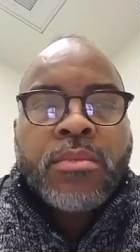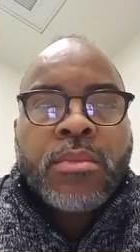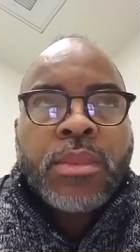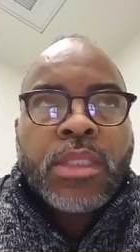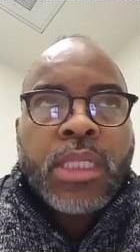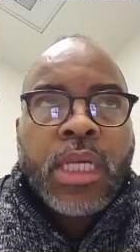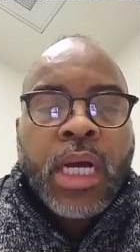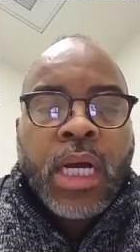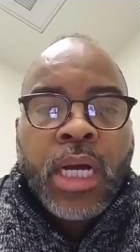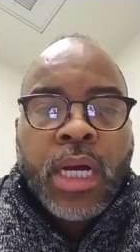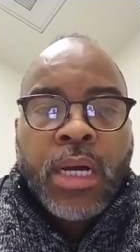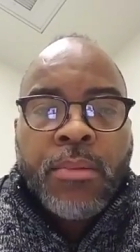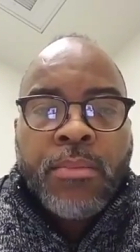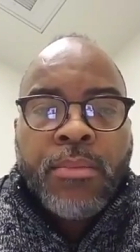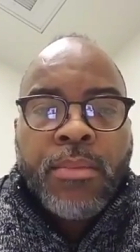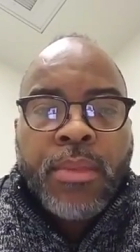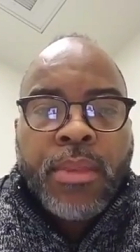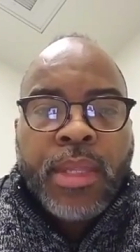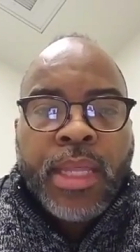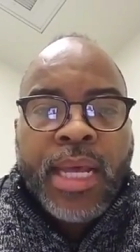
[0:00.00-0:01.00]

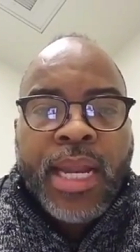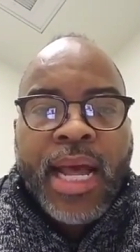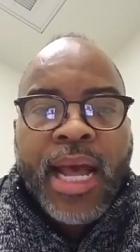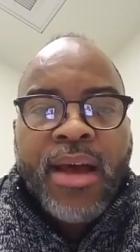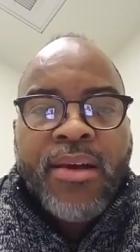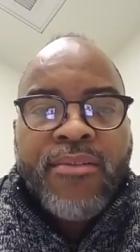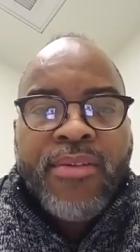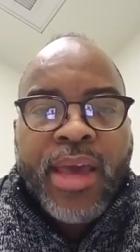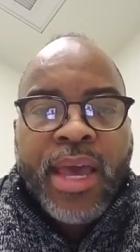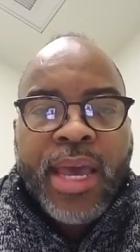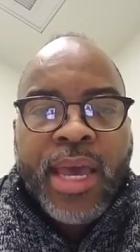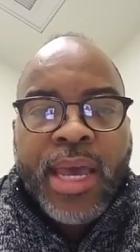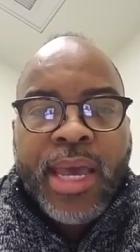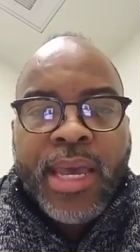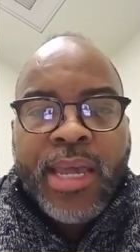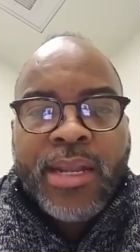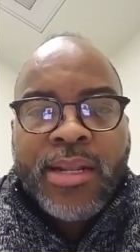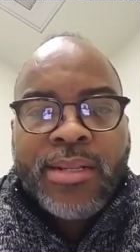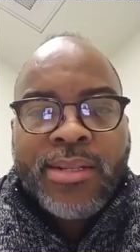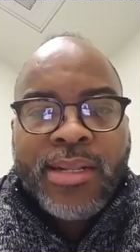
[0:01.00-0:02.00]
um, that I've
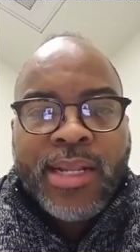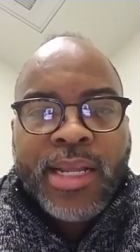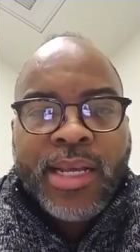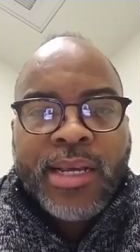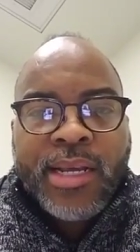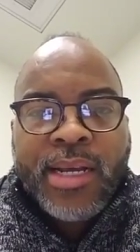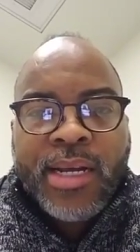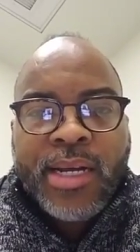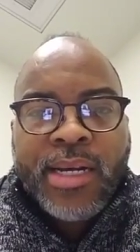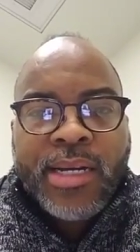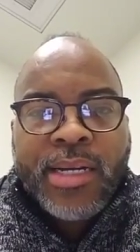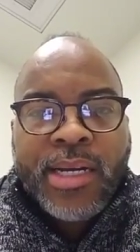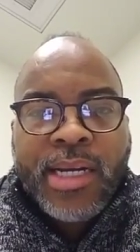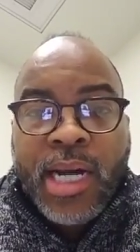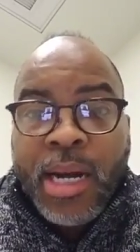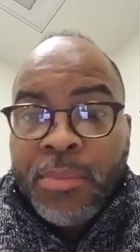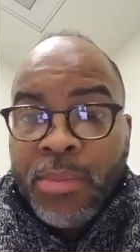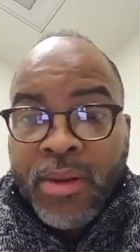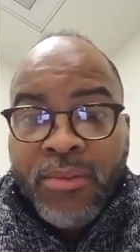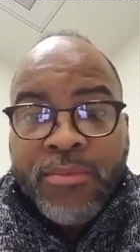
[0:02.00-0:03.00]
had like a
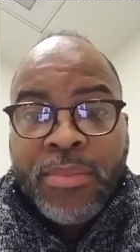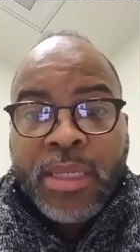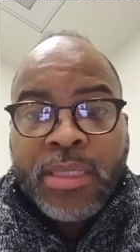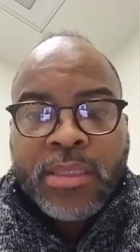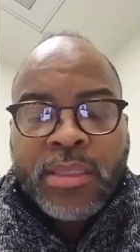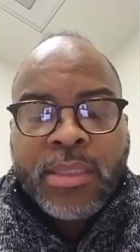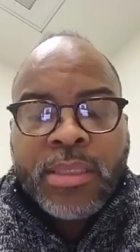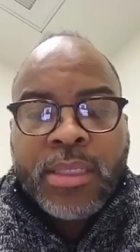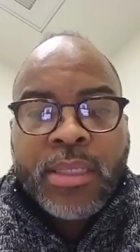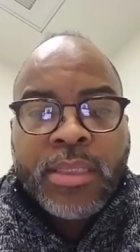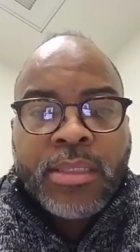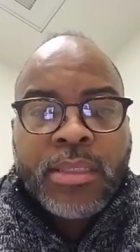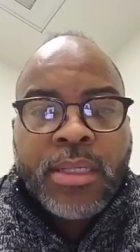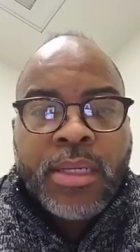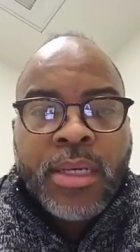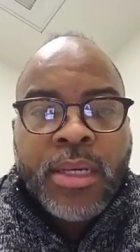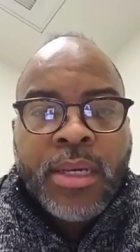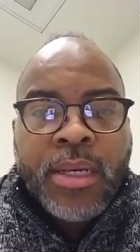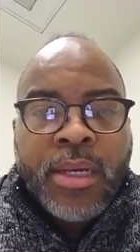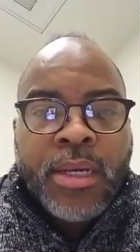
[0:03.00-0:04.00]
couple of businesses
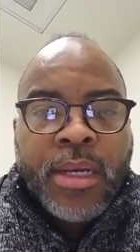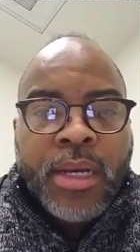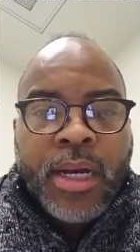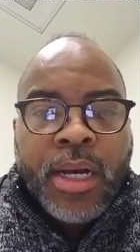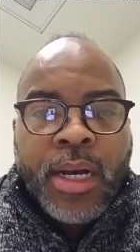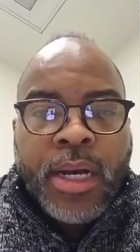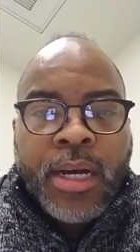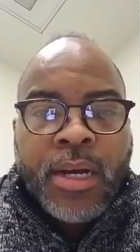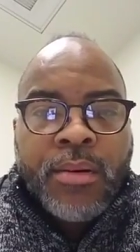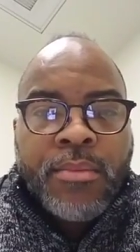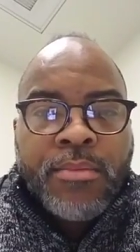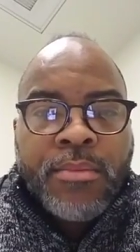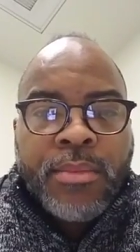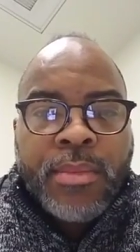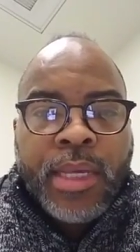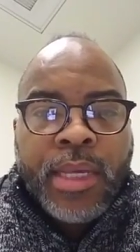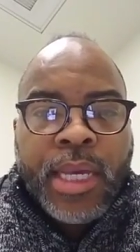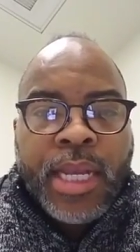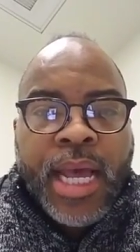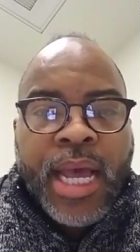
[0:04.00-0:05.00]
um,
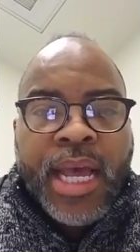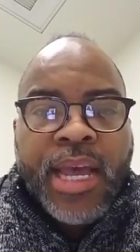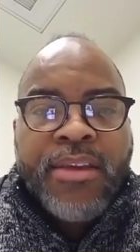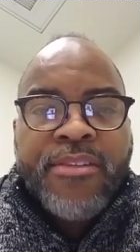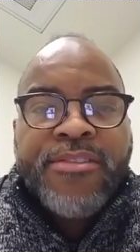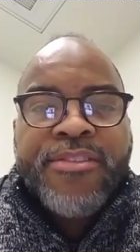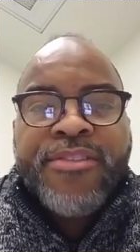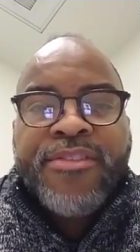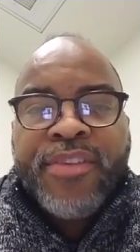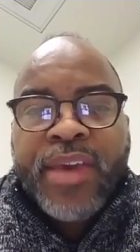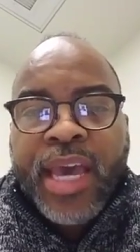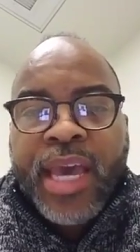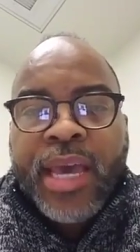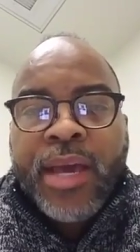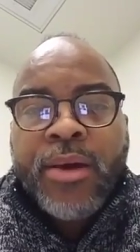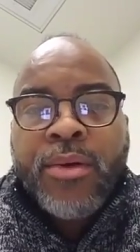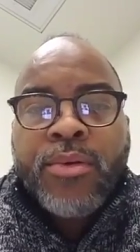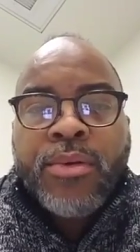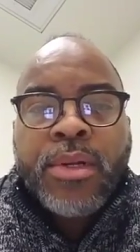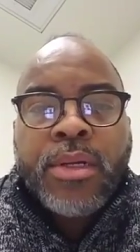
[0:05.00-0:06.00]
and I have
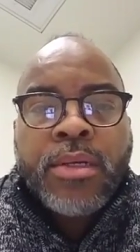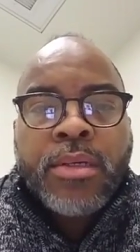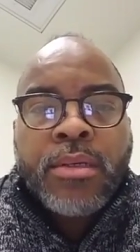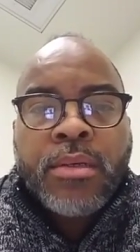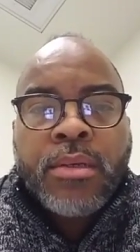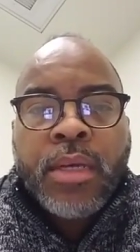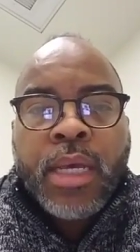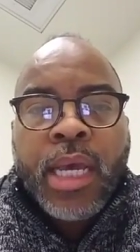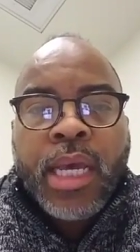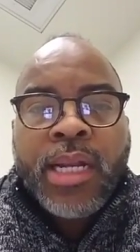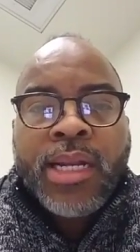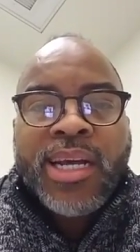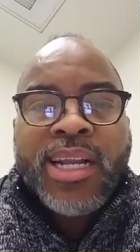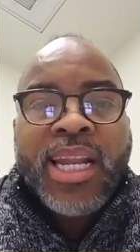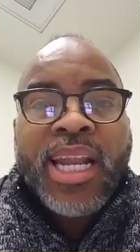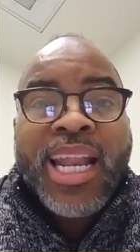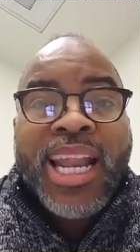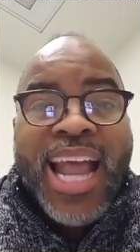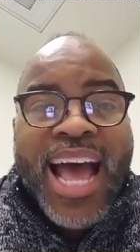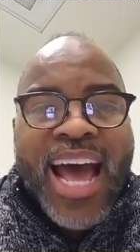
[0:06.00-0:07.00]
failed in a
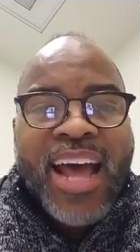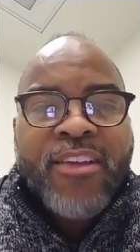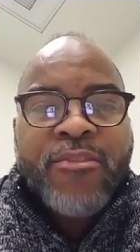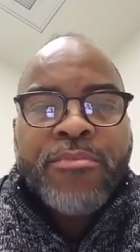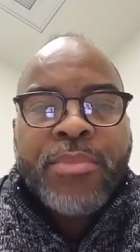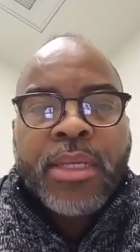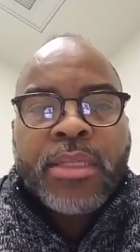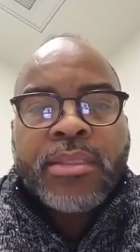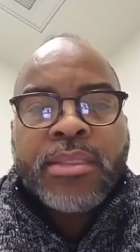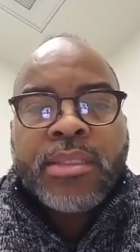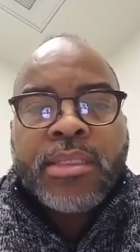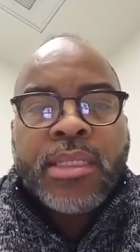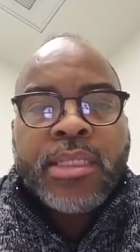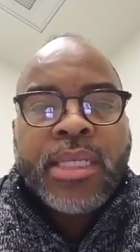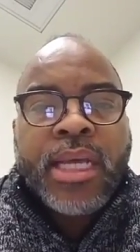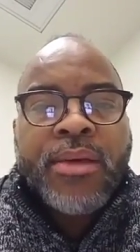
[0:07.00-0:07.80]
lot of businesses.